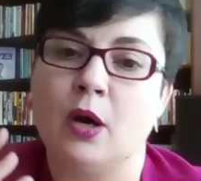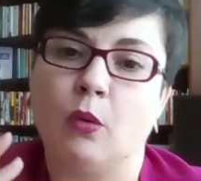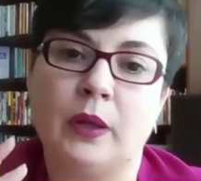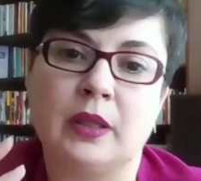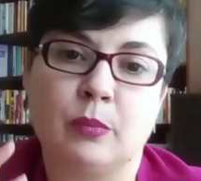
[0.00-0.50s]

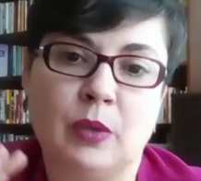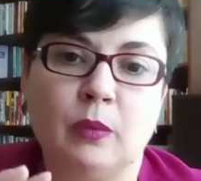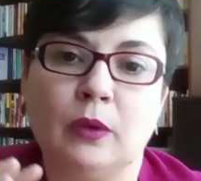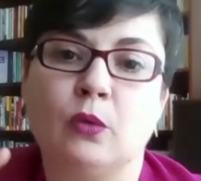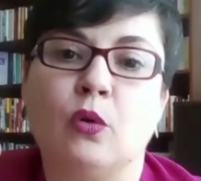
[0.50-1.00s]
with the
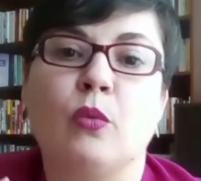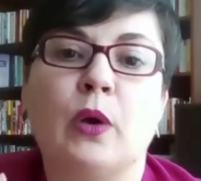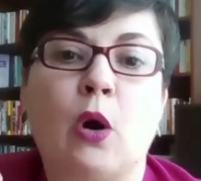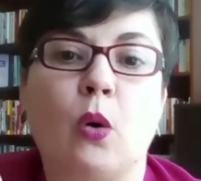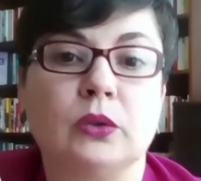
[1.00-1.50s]
people whom we
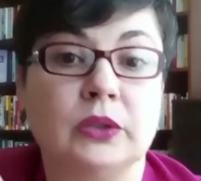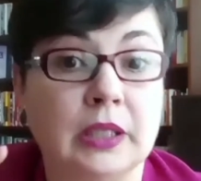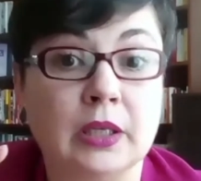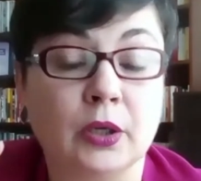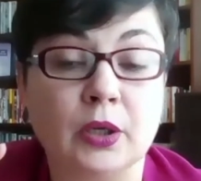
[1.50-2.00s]
hold
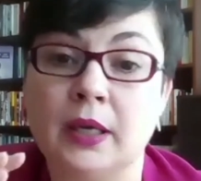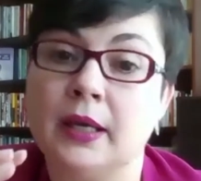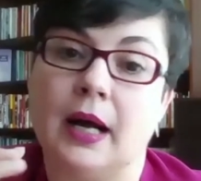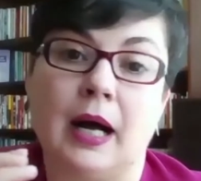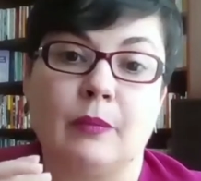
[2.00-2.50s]
dear,
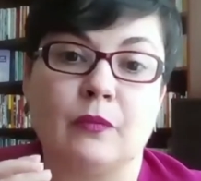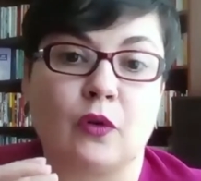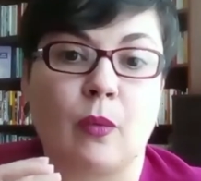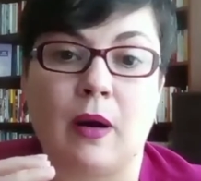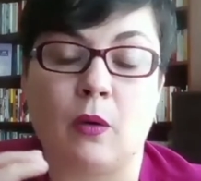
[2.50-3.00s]

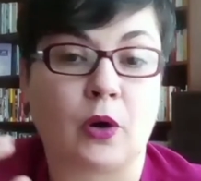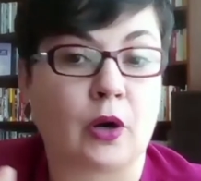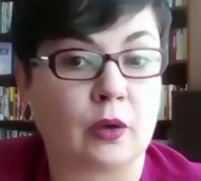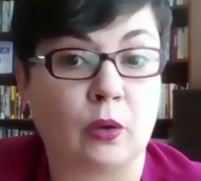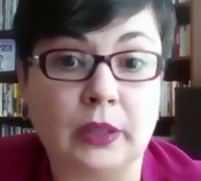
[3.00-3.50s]
from
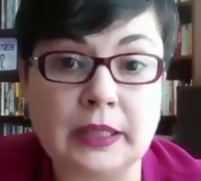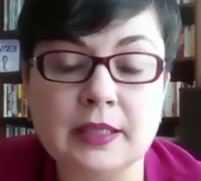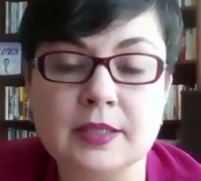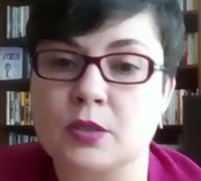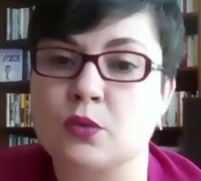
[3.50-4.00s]
our
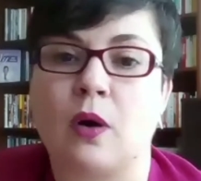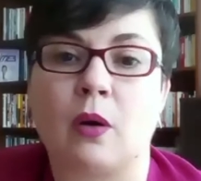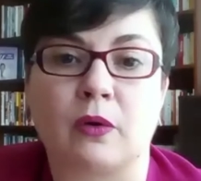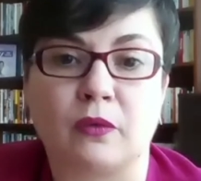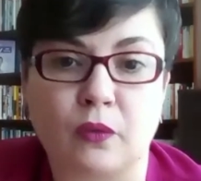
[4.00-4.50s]
colleagues to
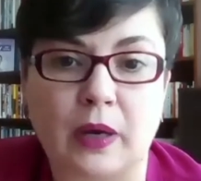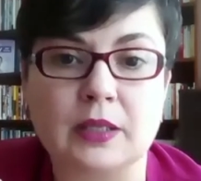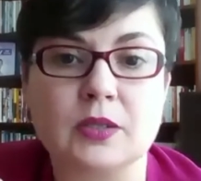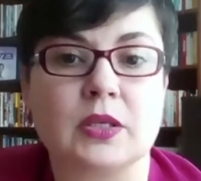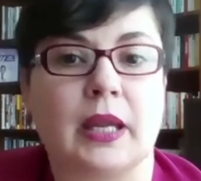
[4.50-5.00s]
our
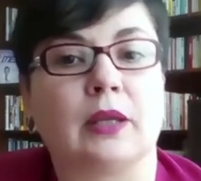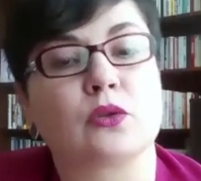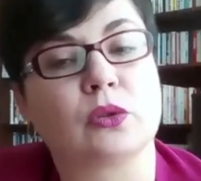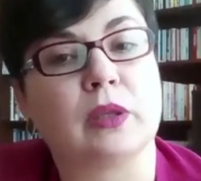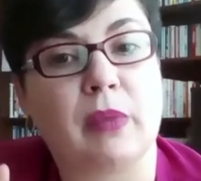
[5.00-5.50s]
friends and
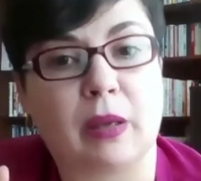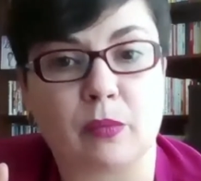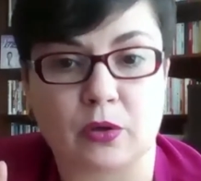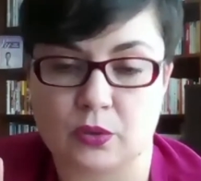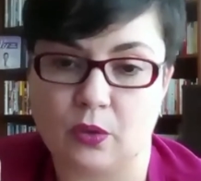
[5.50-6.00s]
to the
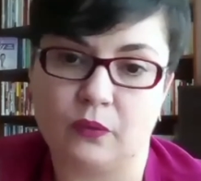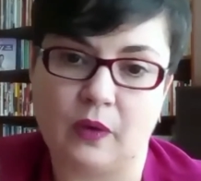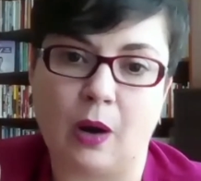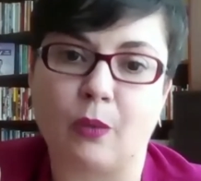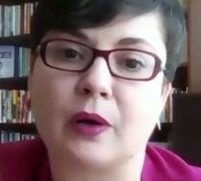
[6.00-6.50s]
members of
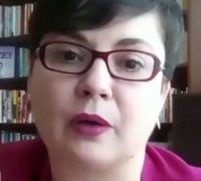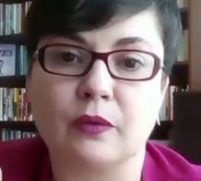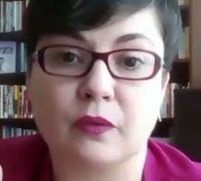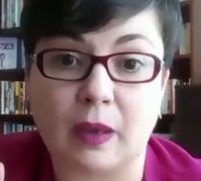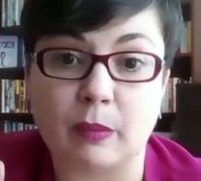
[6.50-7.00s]
our
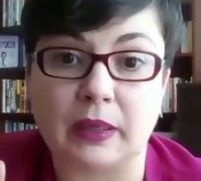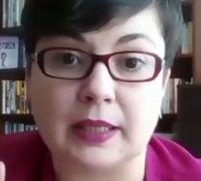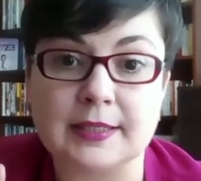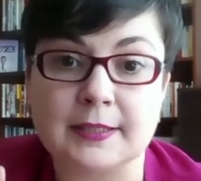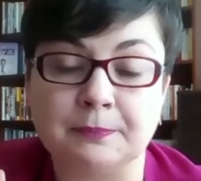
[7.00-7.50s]

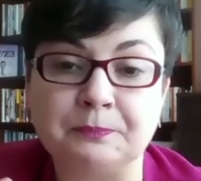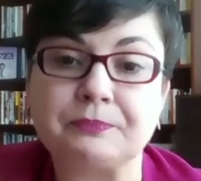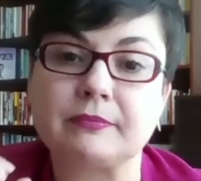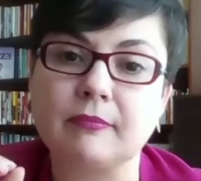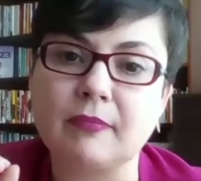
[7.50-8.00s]
families.
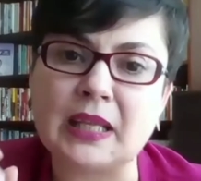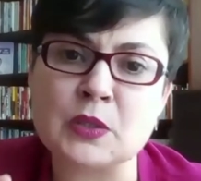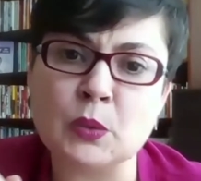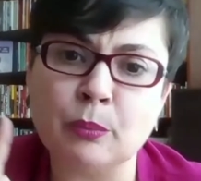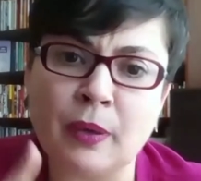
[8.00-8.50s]

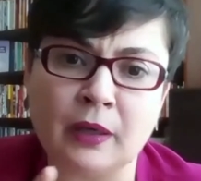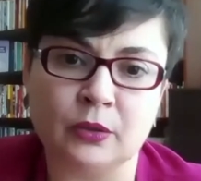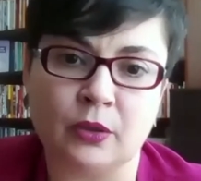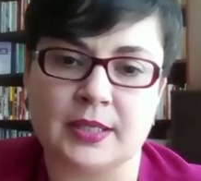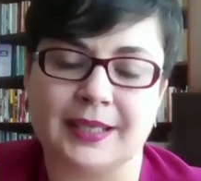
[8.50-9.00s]
So
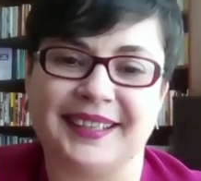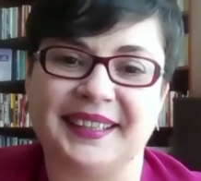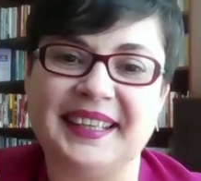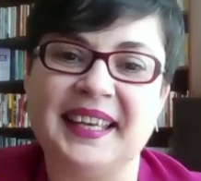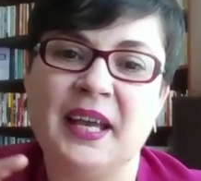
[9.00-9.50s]
paradoxically,